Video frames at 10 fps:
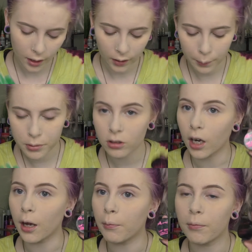lip
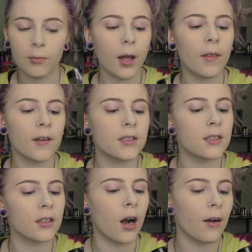scrub, and this
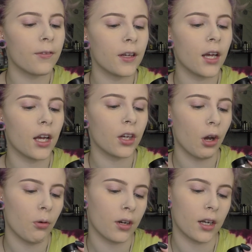is coffee and
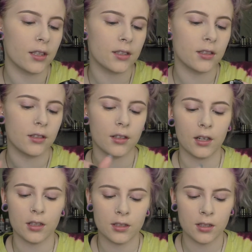coconut, and
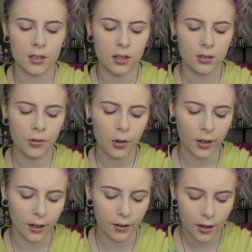it's
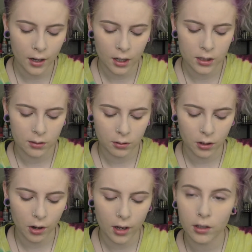exfoliant. So I'm gonna
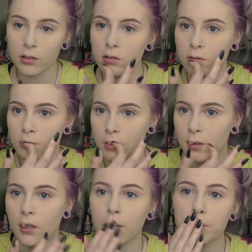go ahead and use this on my
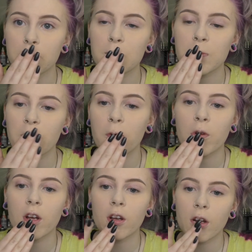lips, that
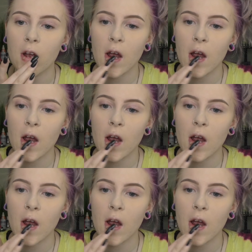way